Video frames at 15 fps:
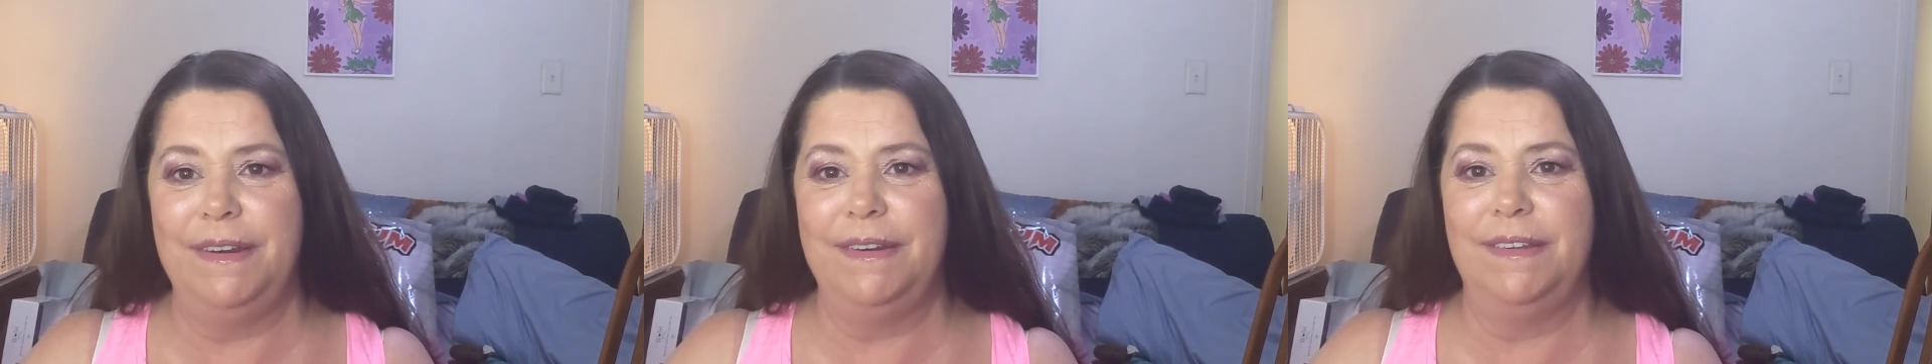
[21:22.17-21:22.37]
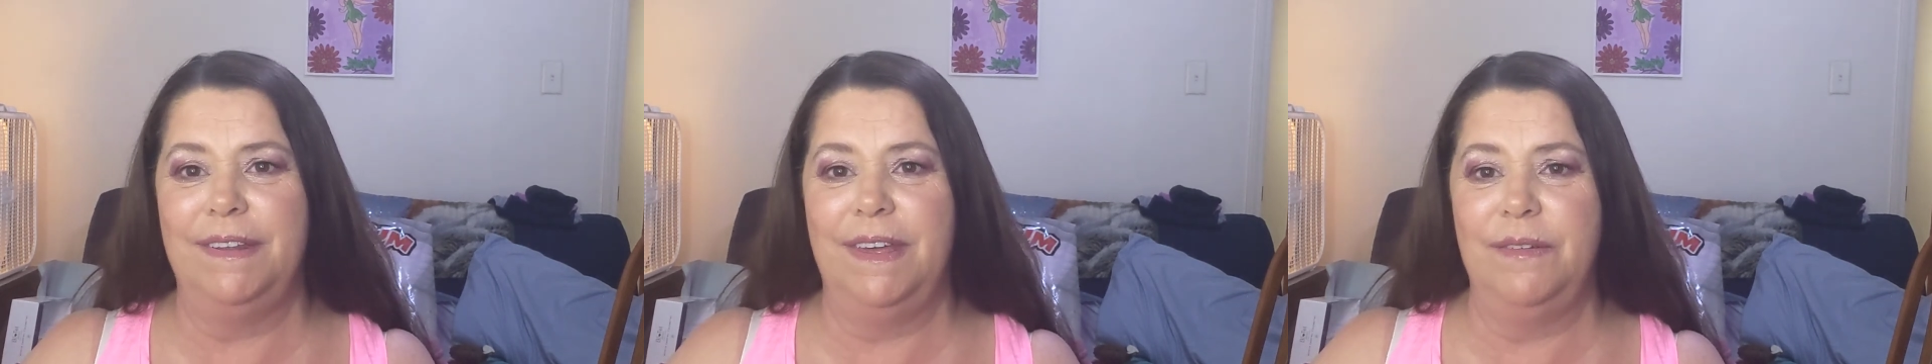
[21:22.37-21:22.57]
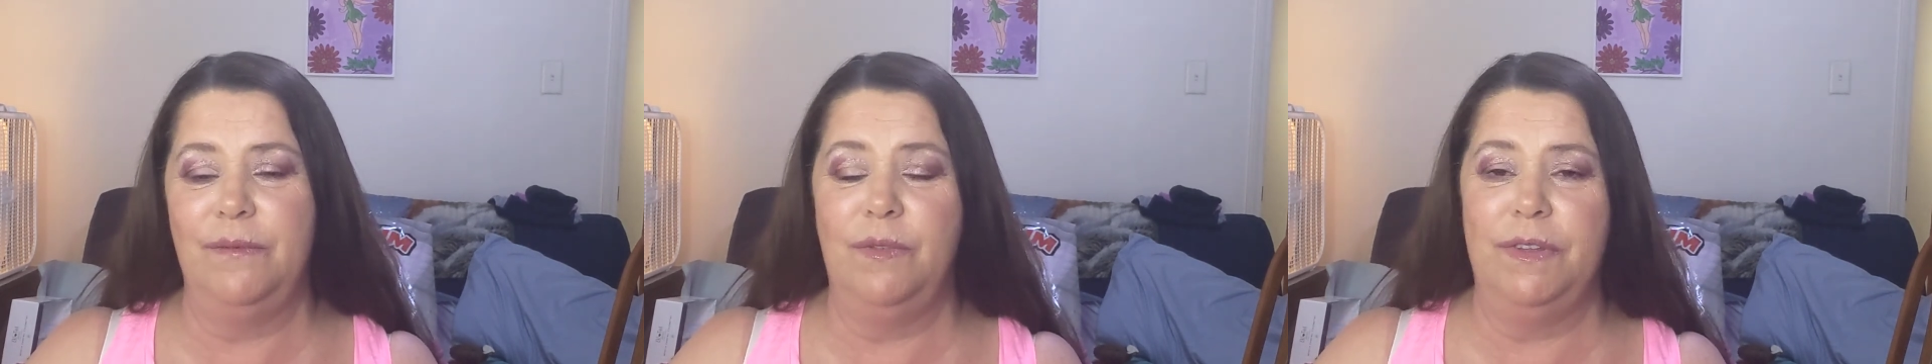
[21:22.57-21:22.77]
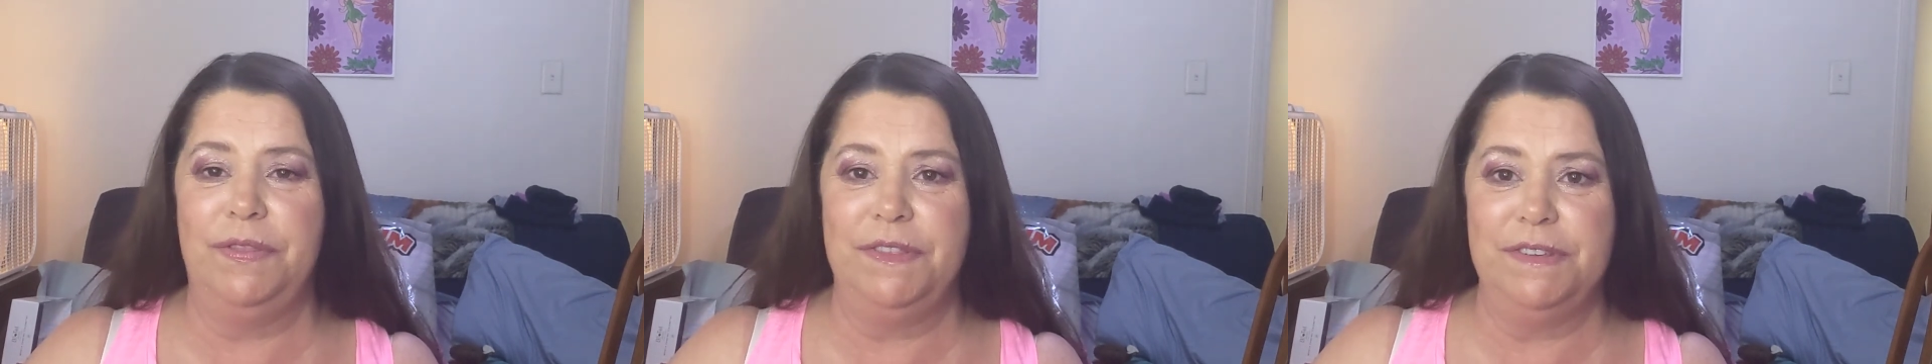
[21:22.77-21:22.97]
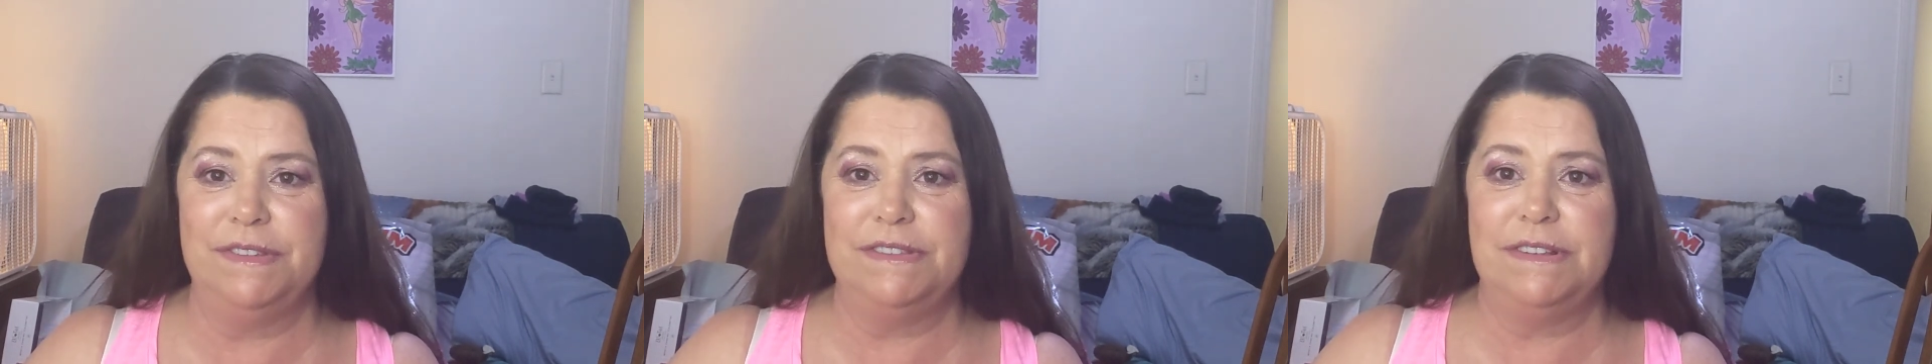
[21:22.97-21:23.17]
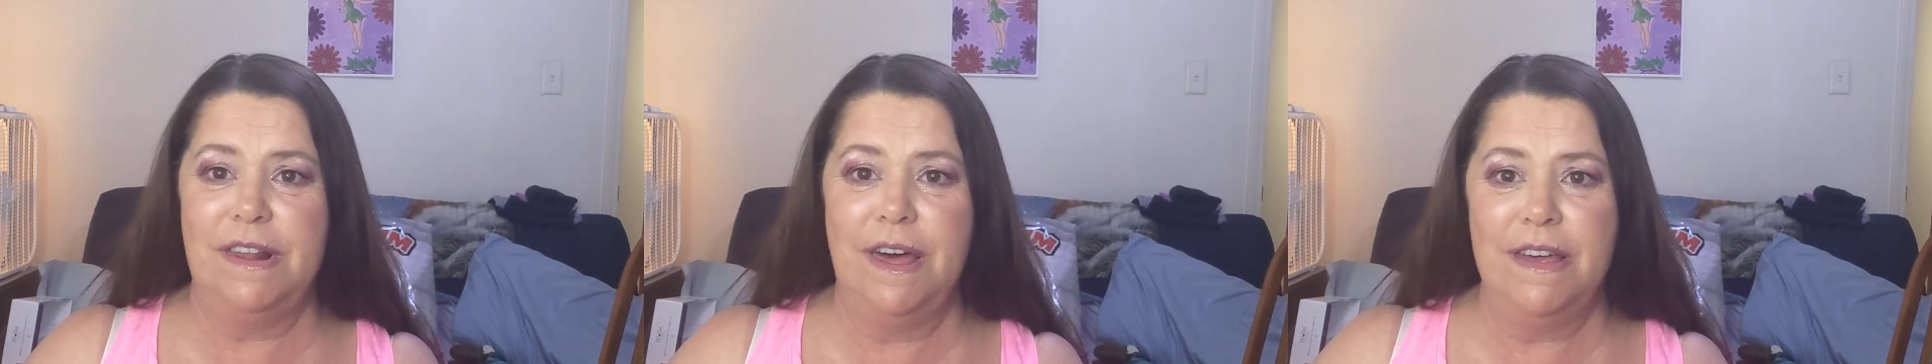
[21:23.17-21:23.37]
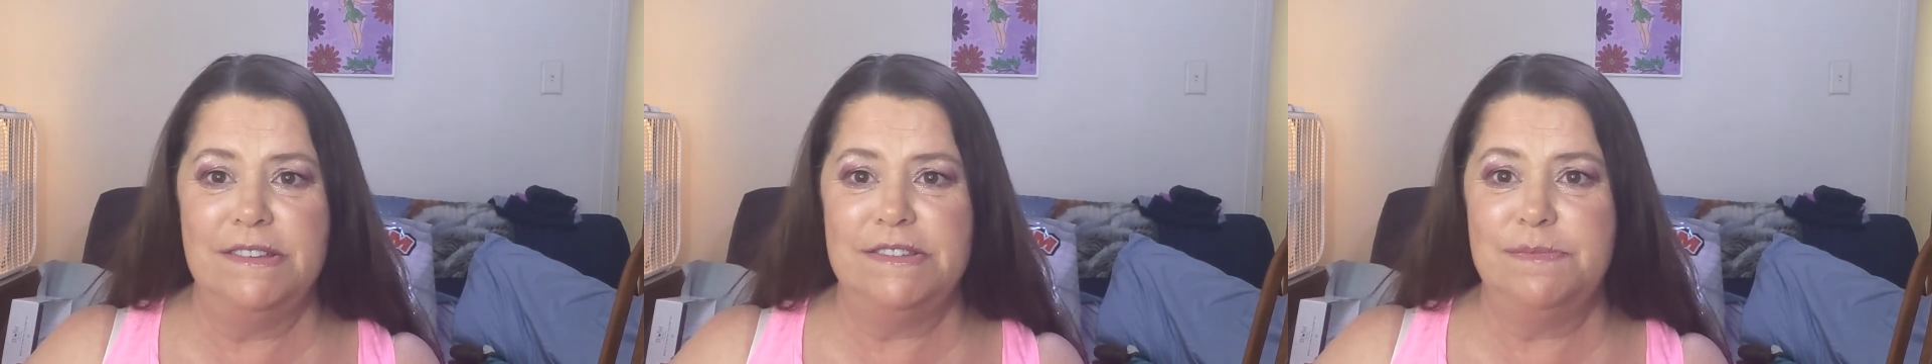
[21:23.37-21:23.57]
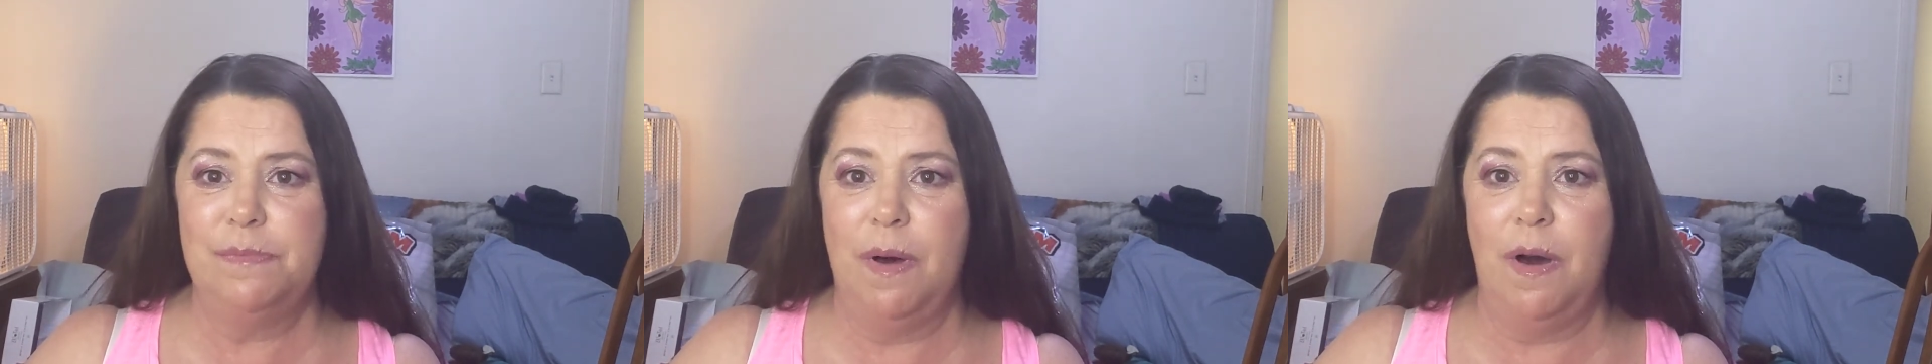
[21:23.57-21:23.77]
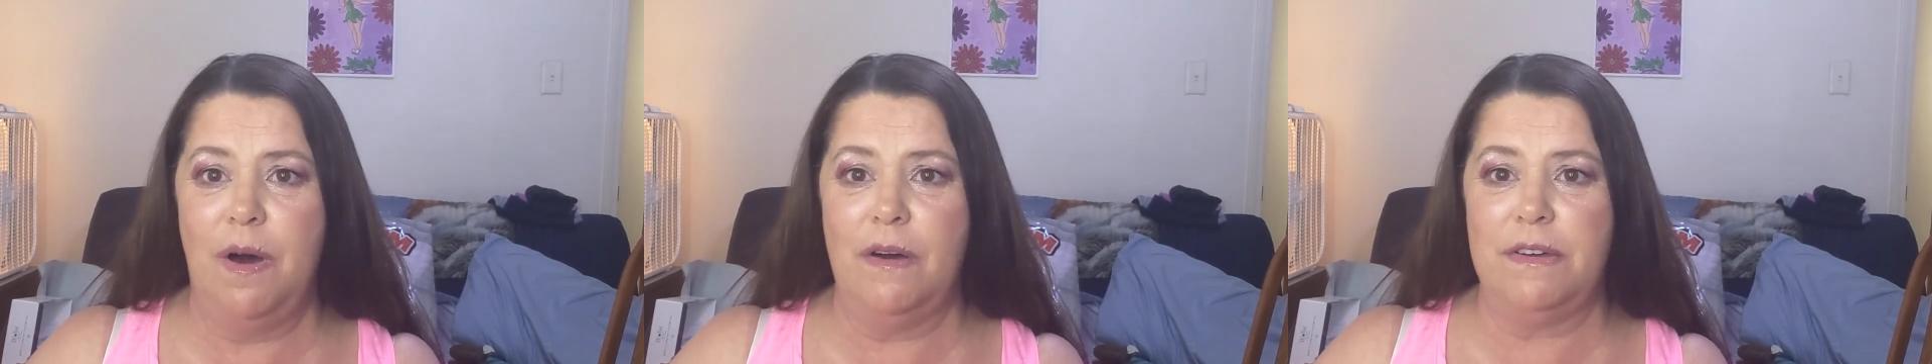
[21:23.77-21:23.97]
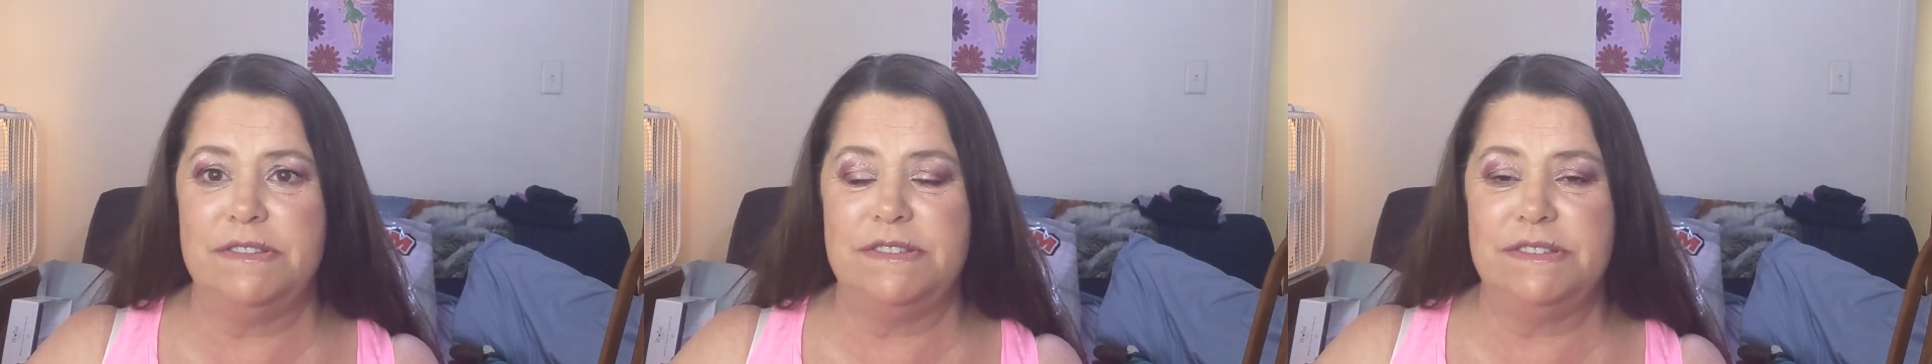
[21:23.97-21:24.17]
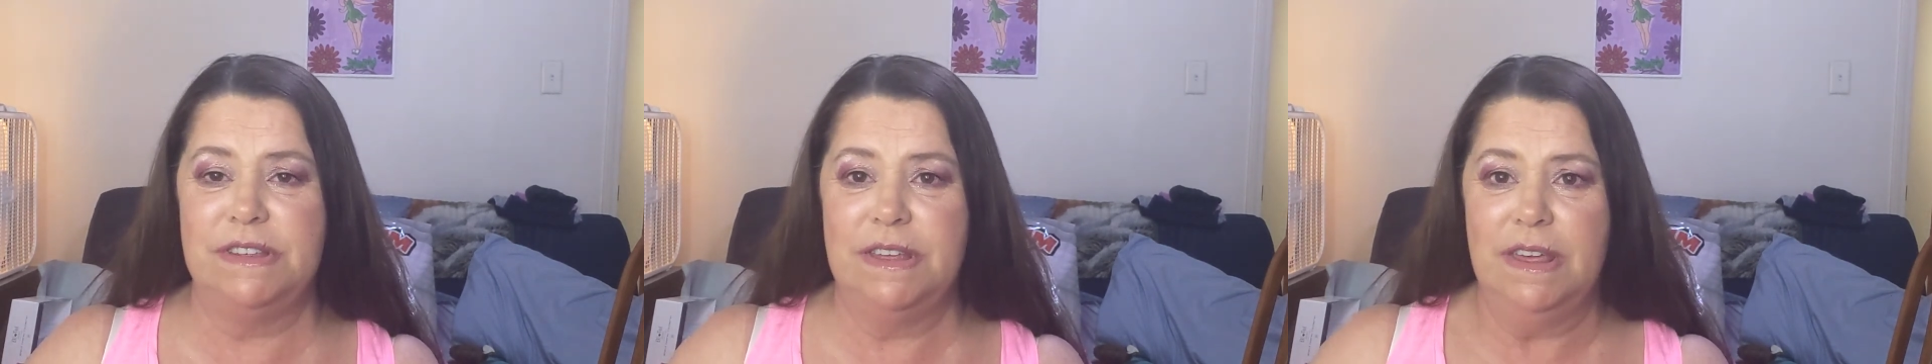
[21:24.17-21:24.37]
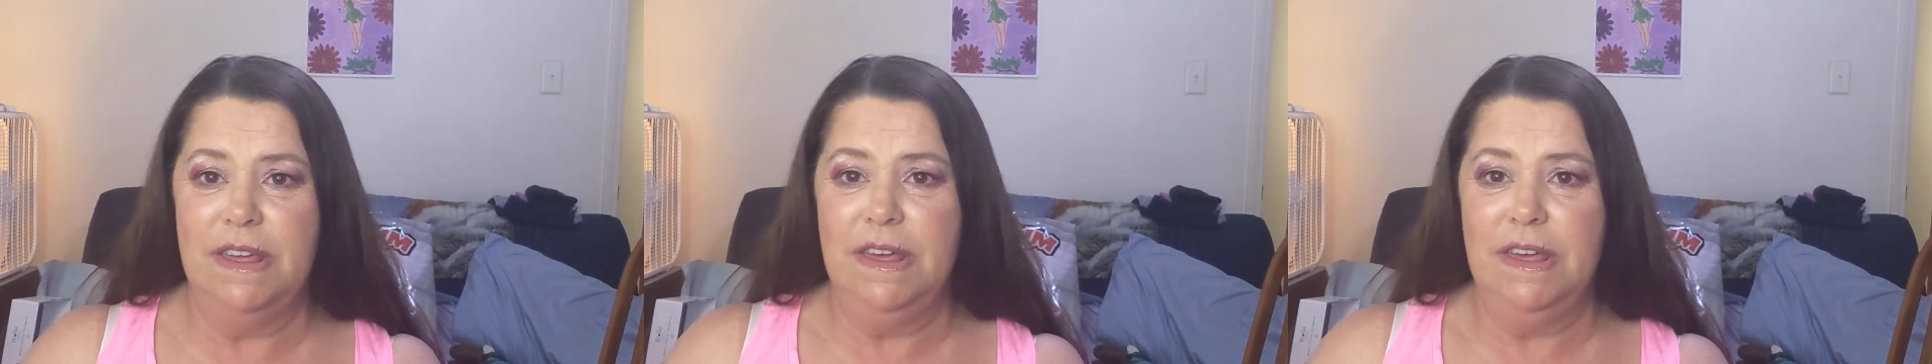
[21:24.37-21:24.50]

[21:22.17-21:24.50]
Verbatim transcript: And then with this last box,